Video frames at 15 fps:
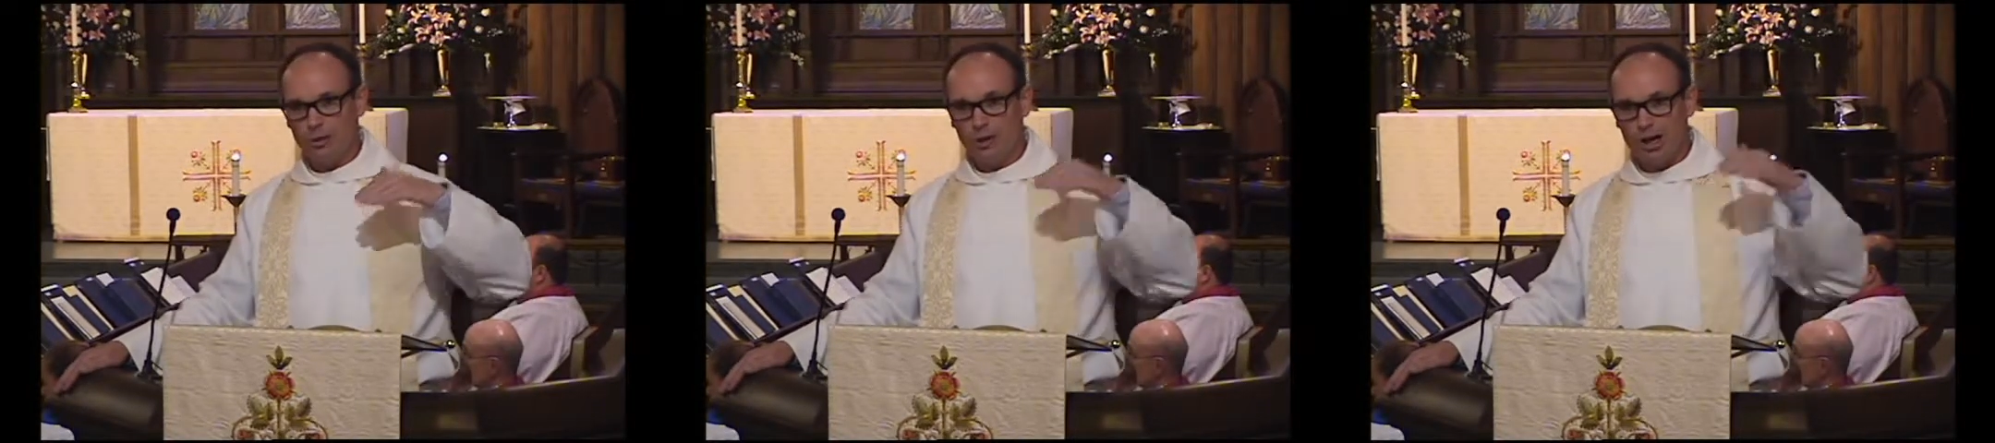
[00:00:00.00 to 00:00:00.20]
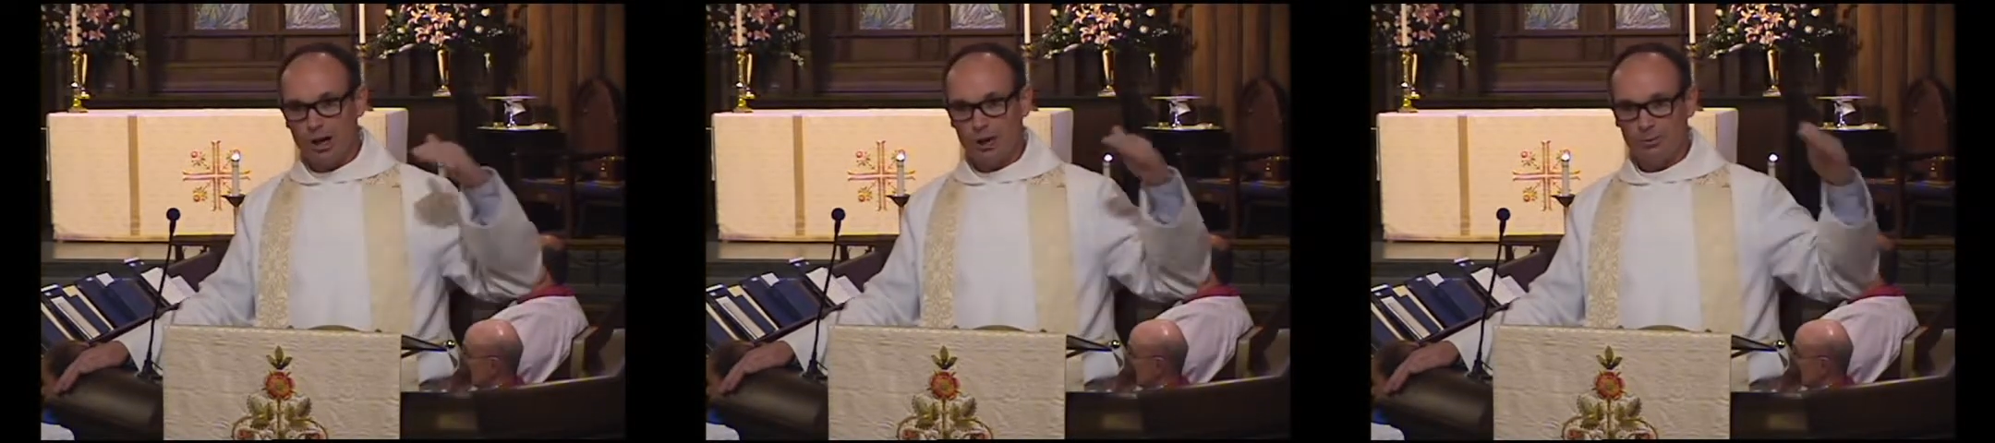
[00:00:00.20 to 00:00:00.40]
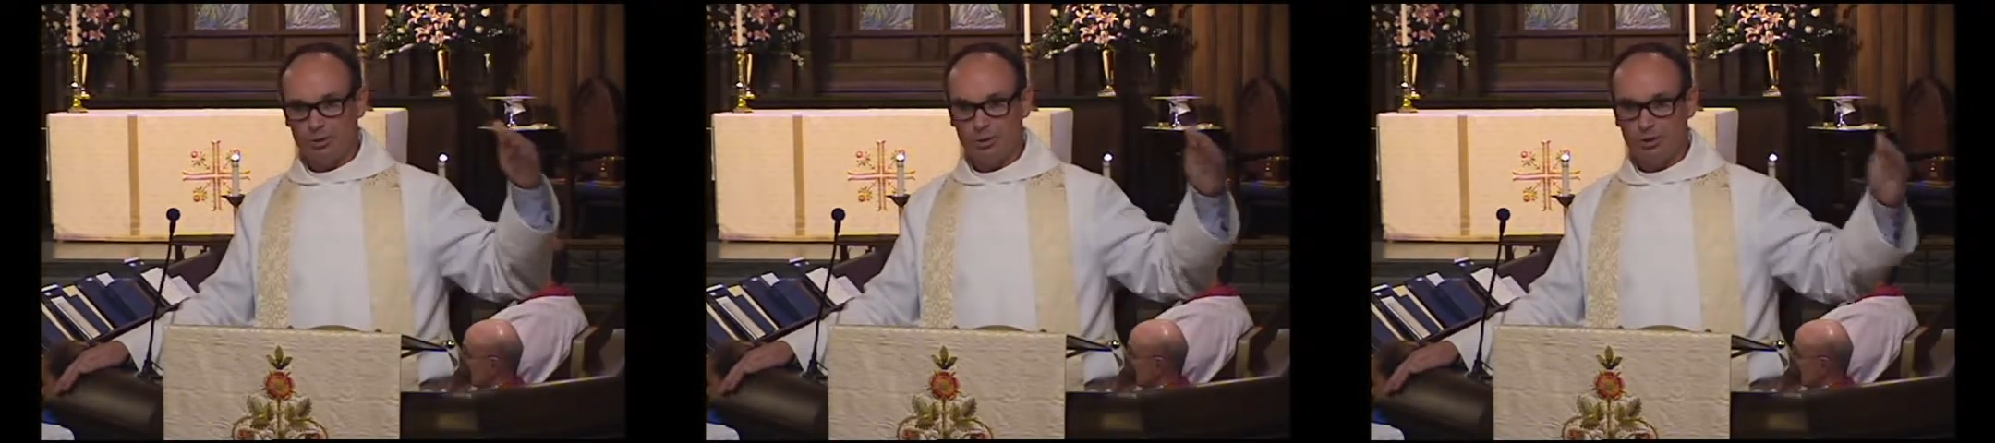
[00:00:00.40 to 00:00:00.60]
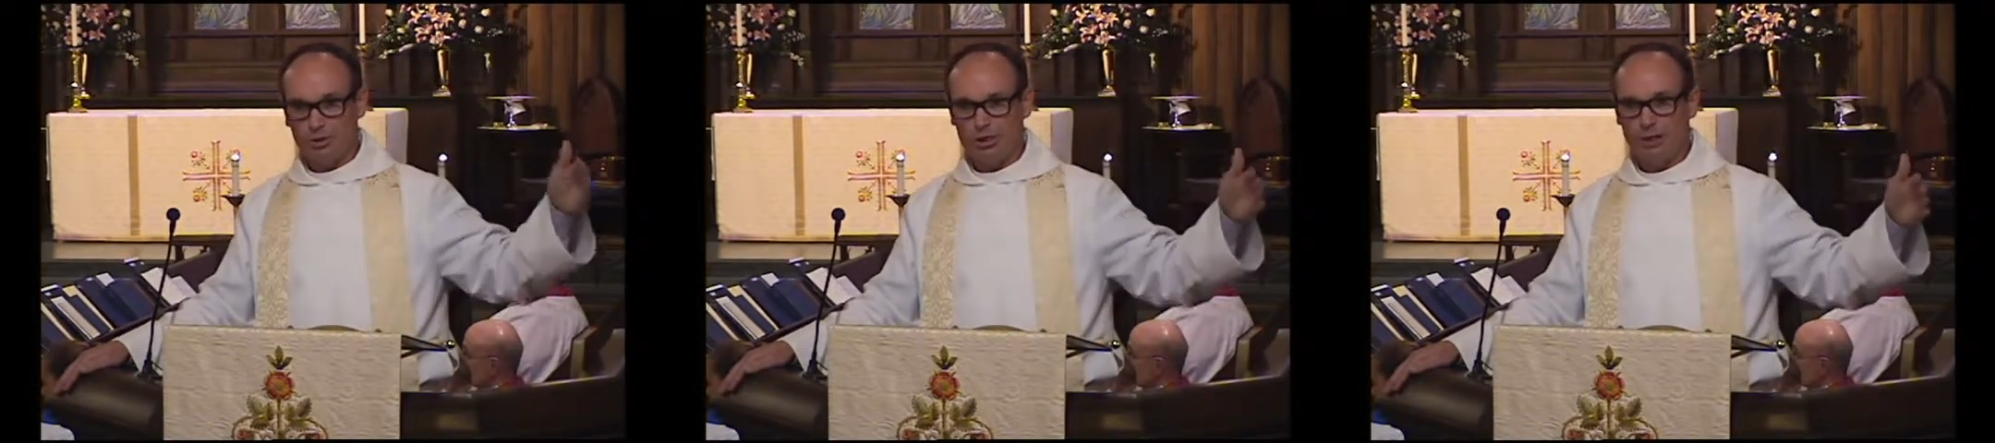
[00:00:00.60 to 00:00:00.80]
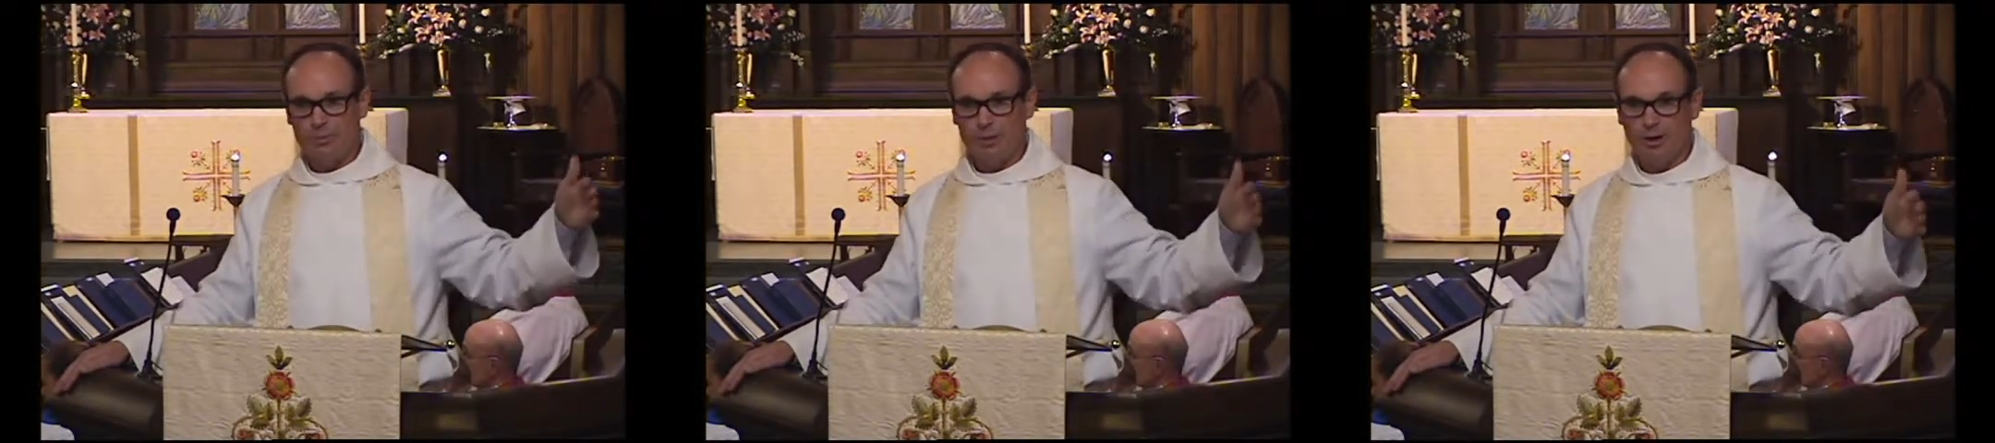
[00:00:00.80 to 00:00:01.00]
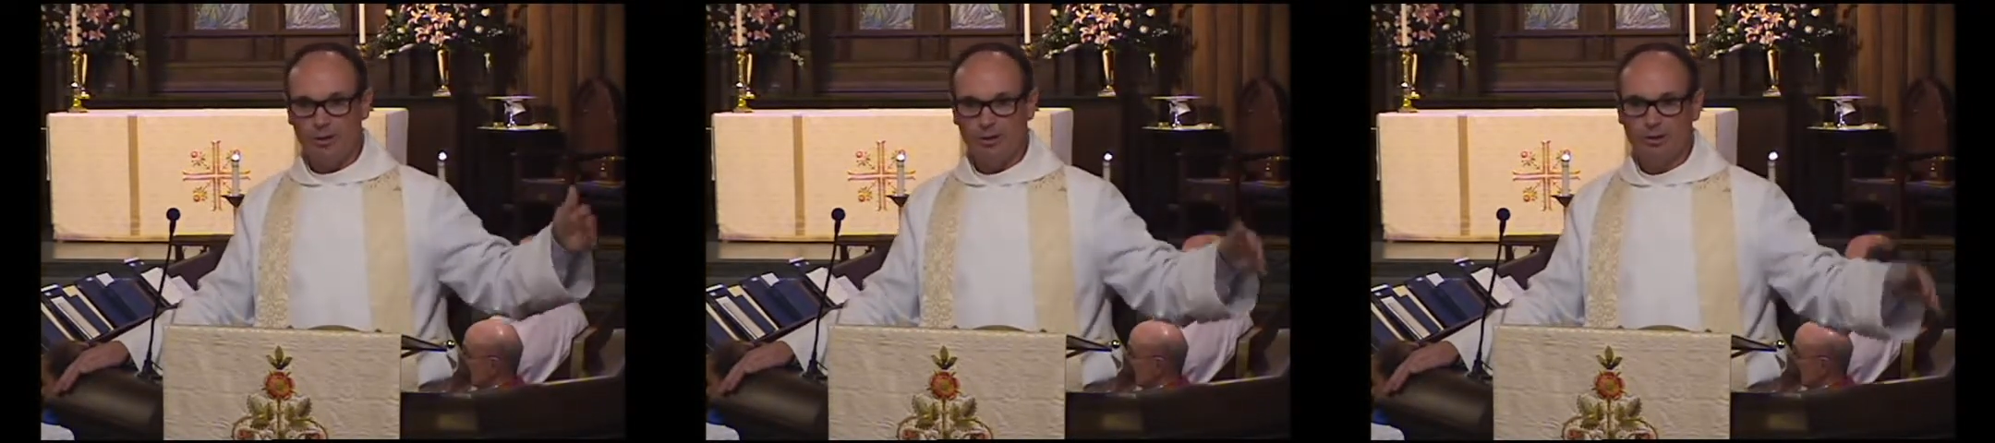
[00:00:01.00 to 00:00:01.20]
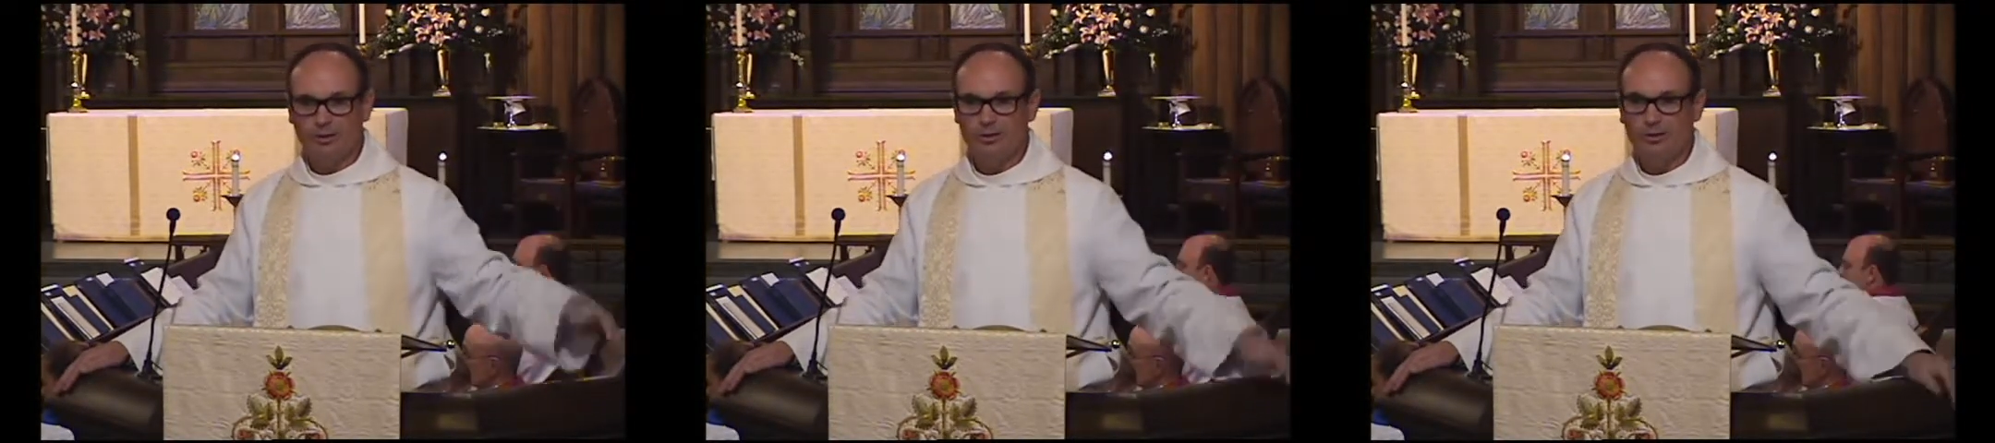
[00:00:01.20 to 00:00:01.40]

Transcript: help to shape others